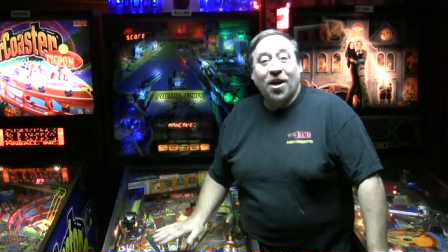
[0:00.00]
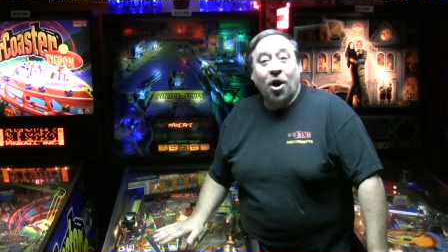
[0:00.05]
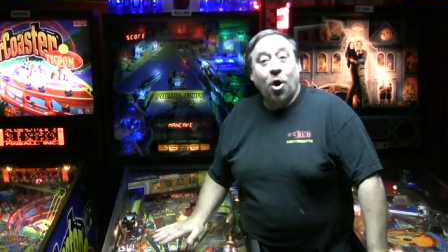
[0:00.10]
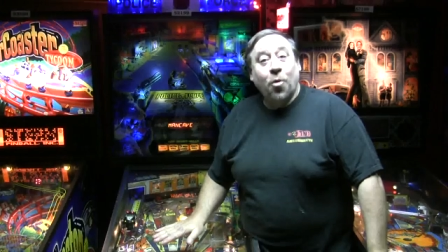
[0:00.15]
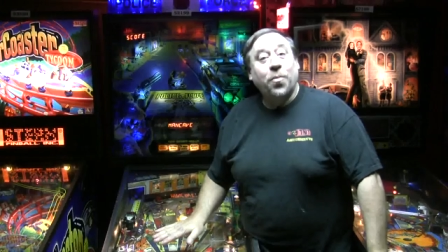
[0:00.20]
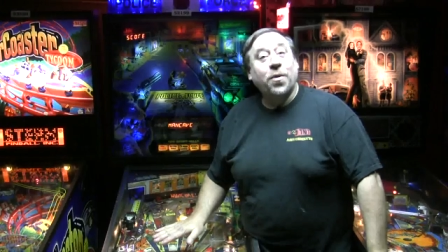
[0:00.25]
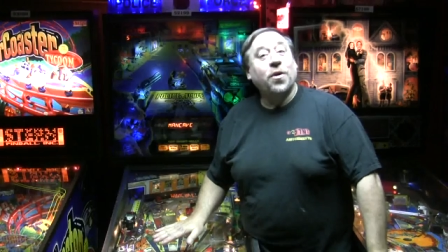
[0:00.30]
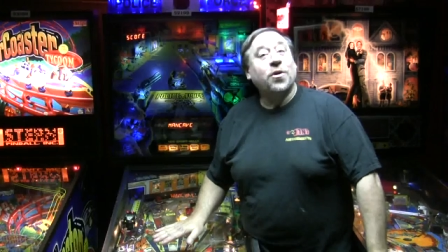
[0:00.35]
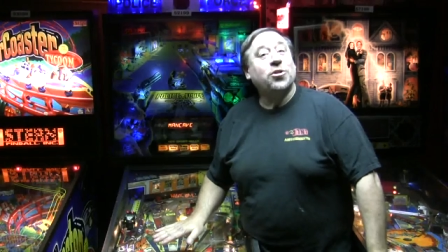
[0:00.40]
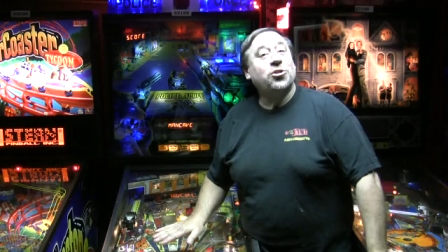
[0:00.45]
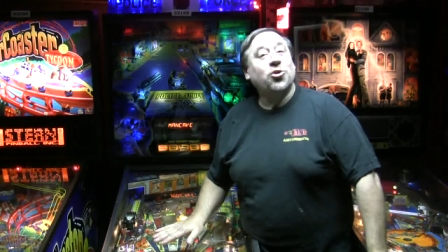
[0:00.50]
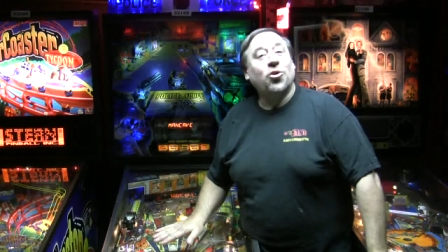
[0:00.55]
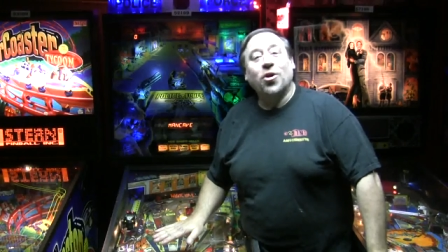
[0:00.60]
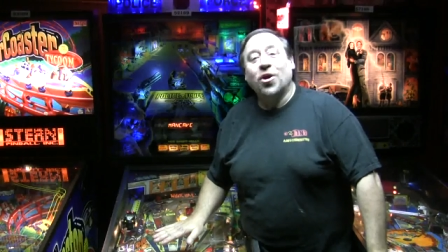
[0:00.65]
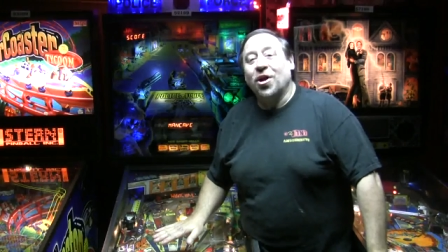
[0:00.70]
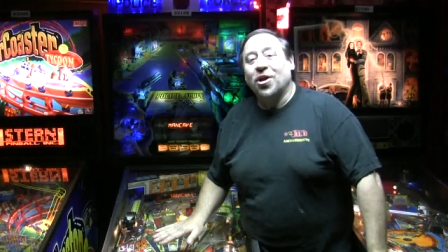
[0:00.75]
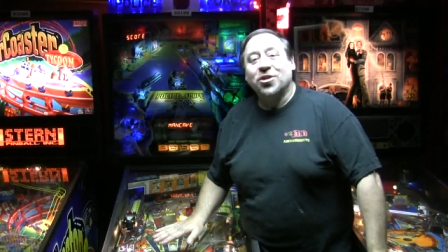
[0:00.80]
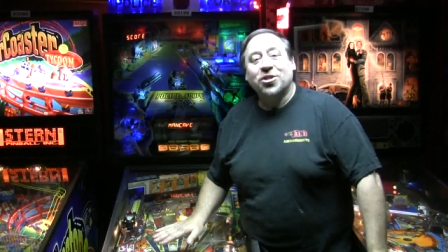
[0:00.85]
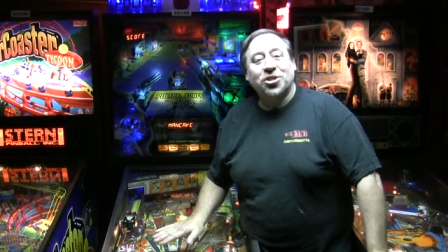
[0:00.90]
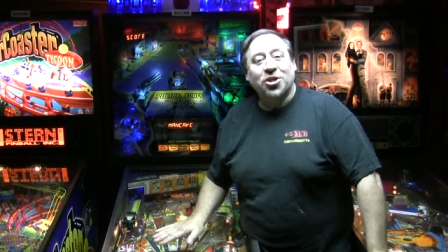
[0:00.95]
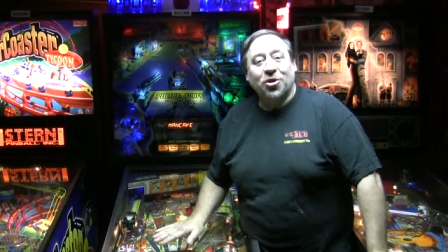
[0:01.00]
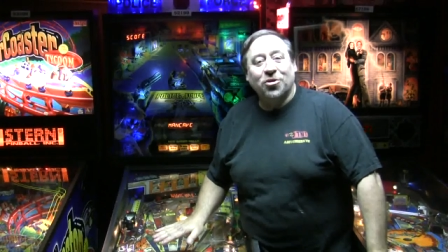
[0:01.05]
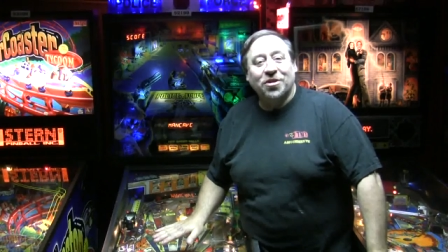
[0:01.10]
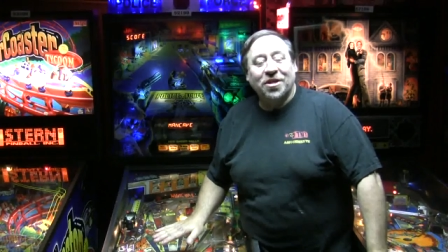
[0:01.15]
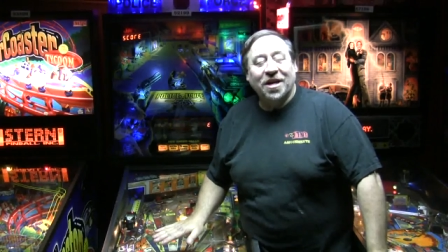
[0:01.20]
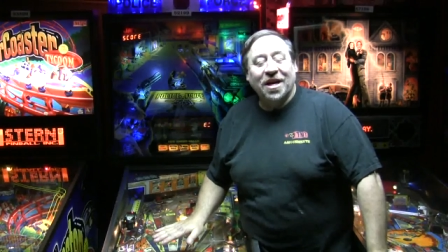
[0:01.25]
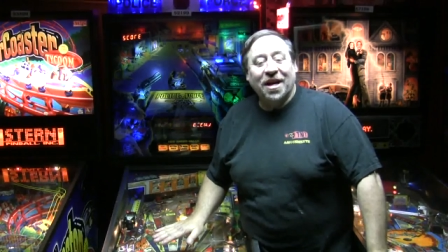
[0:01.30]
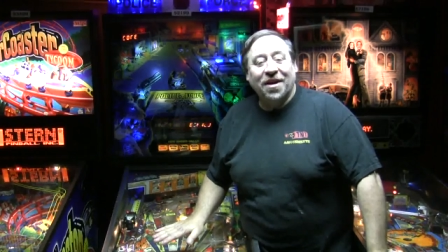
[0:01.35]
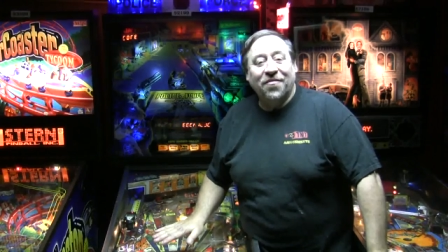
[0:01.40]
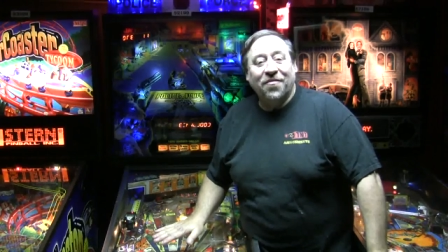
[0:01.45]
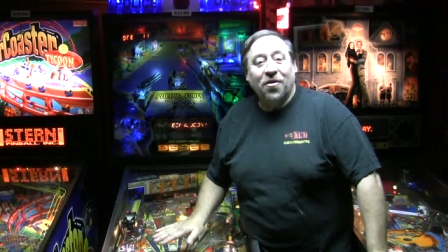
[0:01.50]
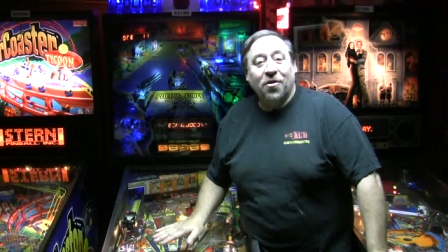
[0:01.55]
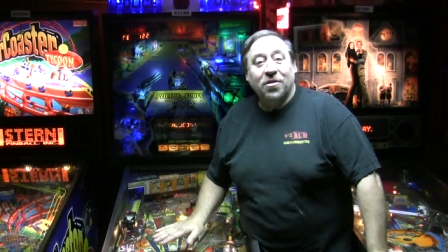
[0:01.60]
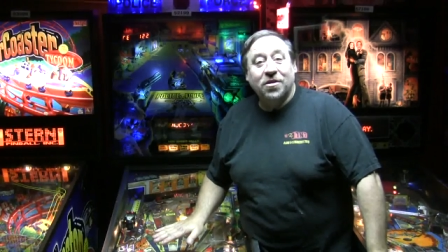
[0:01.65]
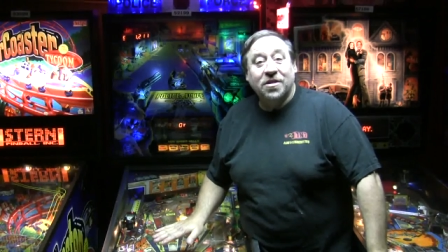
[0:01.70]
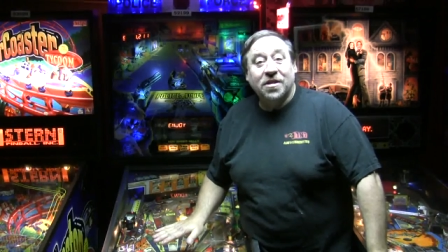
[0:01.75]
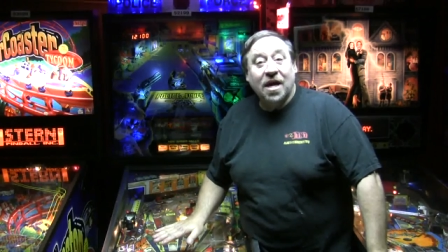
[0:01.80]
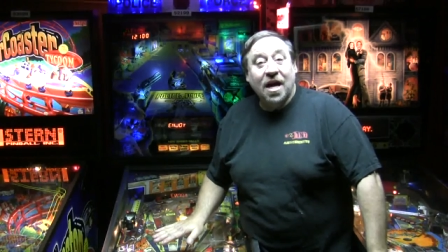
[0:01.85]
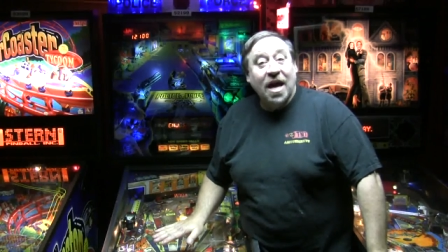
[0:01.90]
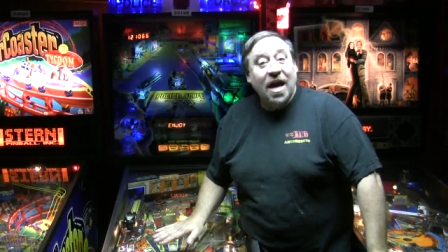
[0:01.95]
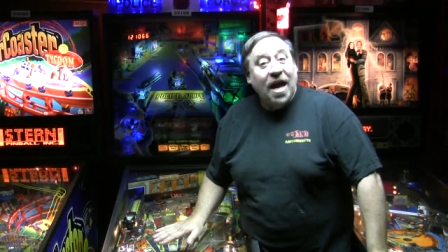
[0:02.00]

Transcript: Hope you enjoyed our show tonight, folks.